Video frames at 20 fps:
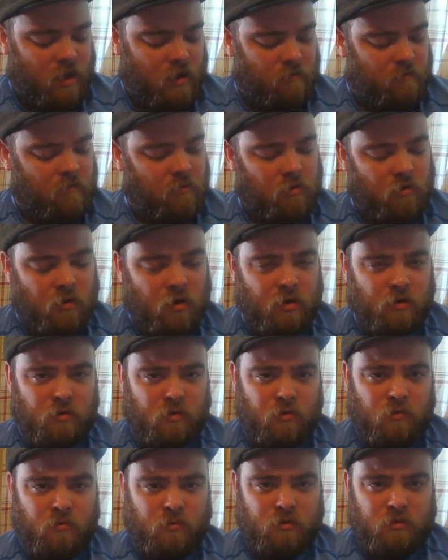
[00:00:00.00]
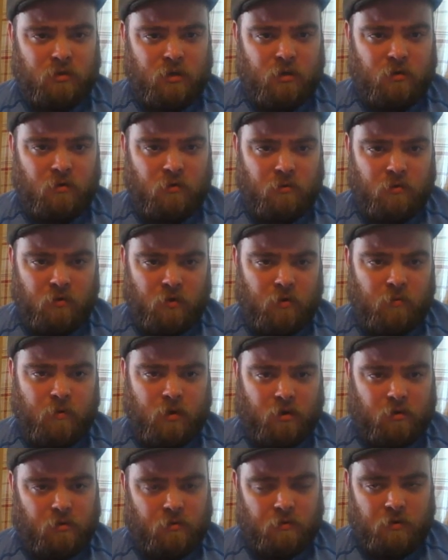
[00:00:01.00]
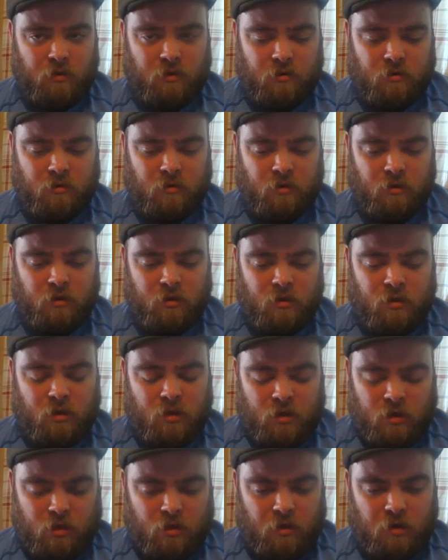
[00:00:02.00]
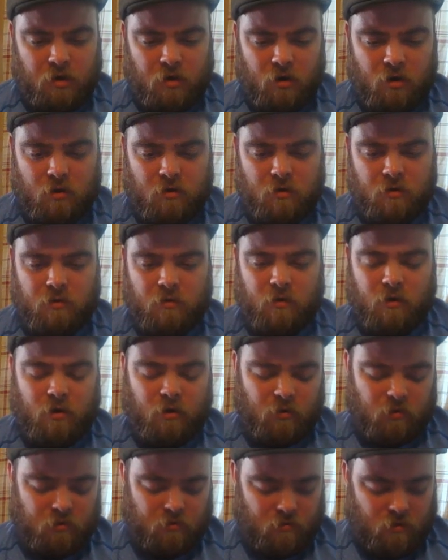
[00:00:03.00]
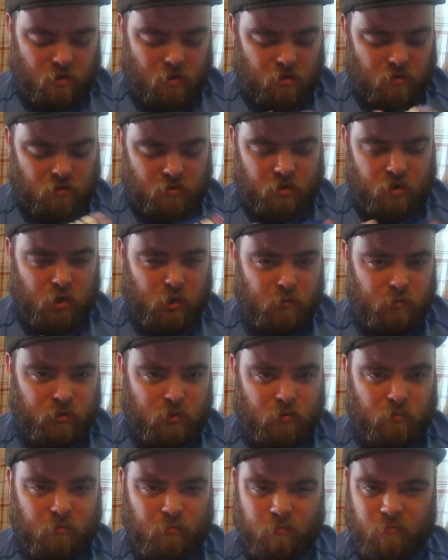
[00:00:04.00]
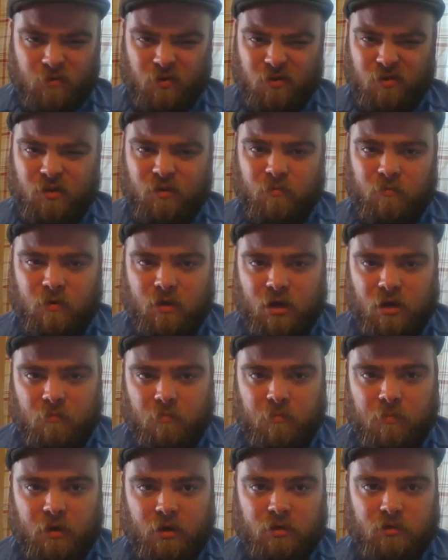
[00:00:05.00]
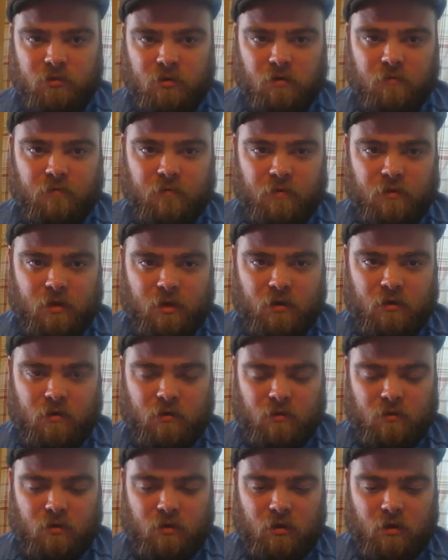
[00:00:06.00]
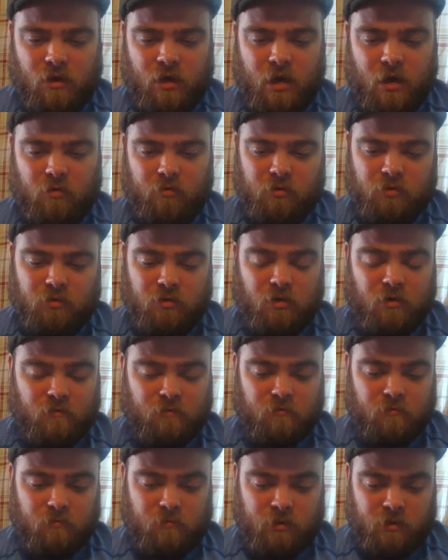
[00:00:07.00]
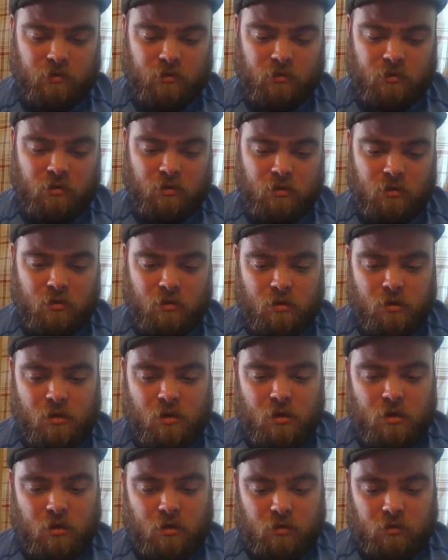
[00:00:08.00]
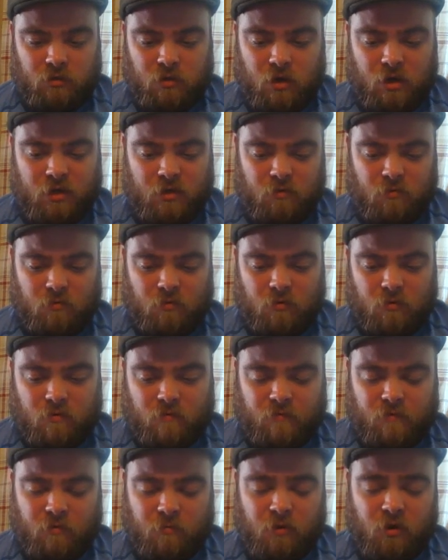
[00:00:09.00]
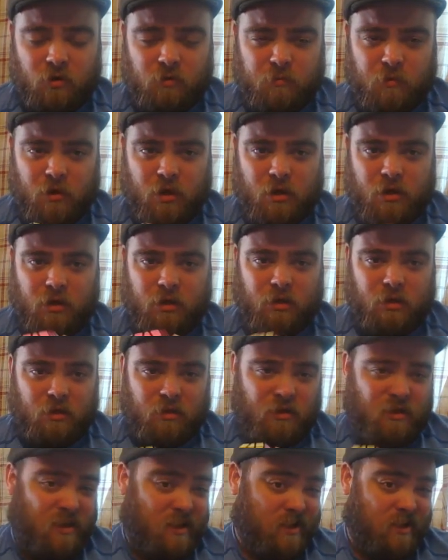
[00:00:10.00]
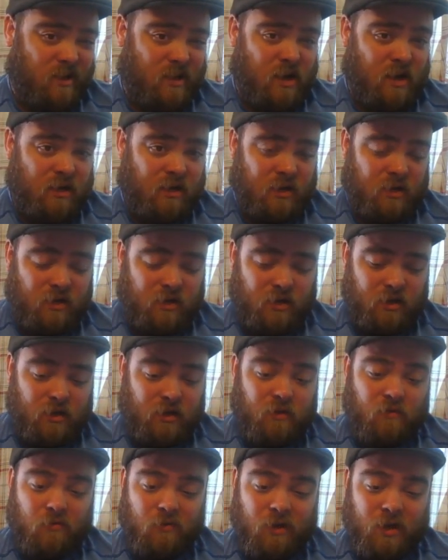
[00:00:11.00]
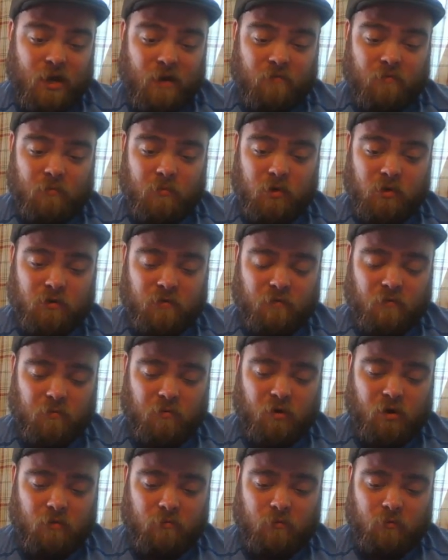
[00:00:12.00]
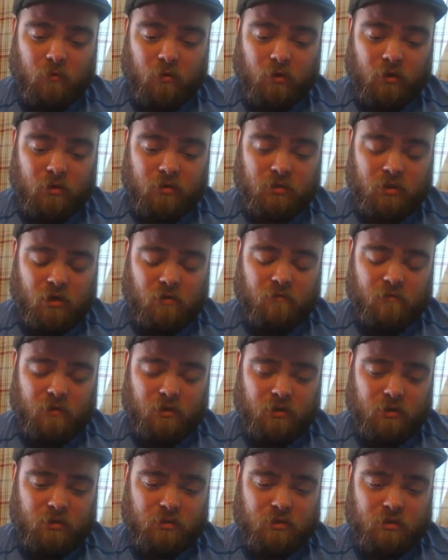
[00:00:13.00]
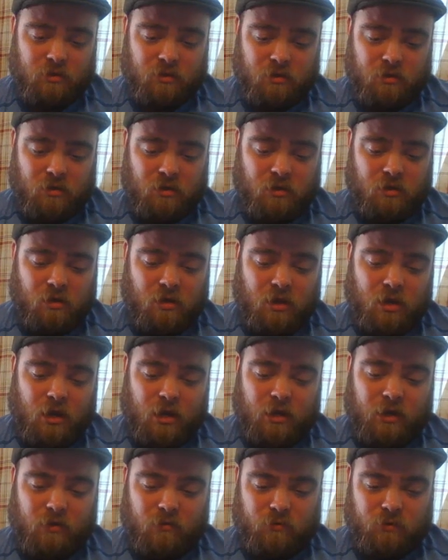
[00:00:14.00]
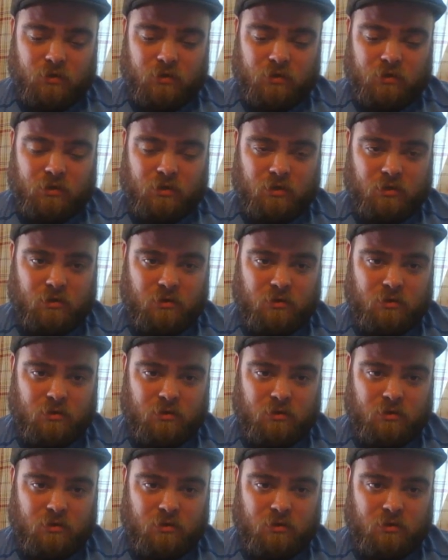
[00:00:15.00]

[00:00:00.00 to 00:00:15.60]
if you know how to do the standard 3x3, they're all the cubes are really kind of based off of that, the how to solve them. So I didn't, for the most part, I didn't really have much of a problem really solving this. It was just